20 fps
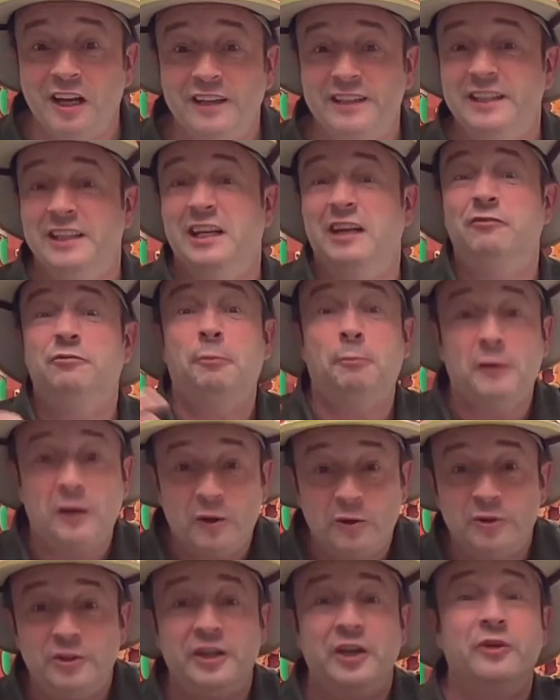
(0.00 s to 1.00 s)
You can have a blue
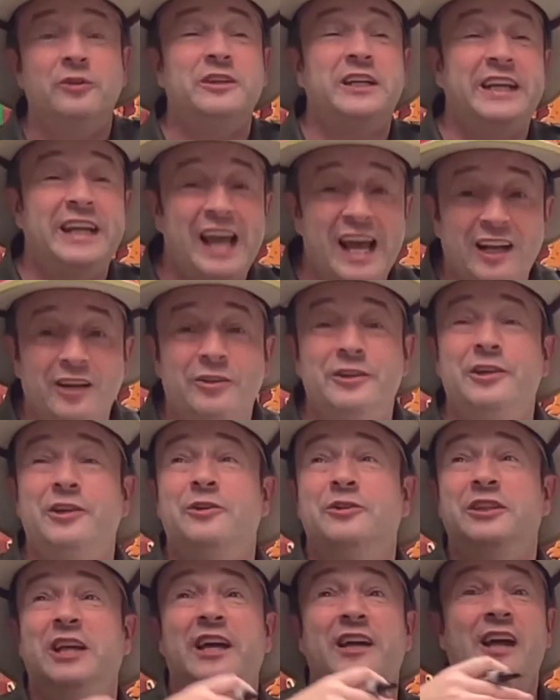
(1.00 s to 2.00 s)
newt, a yellow newt,
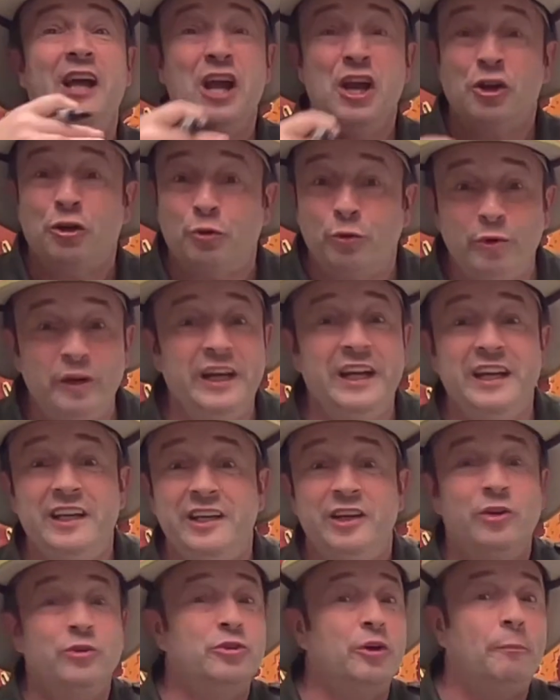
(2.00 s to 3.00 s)
a green
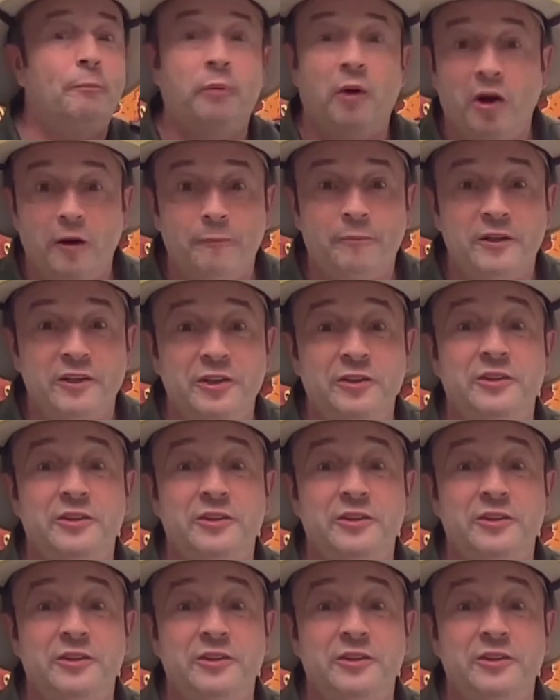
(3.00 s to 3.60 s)
newt, a purple newt.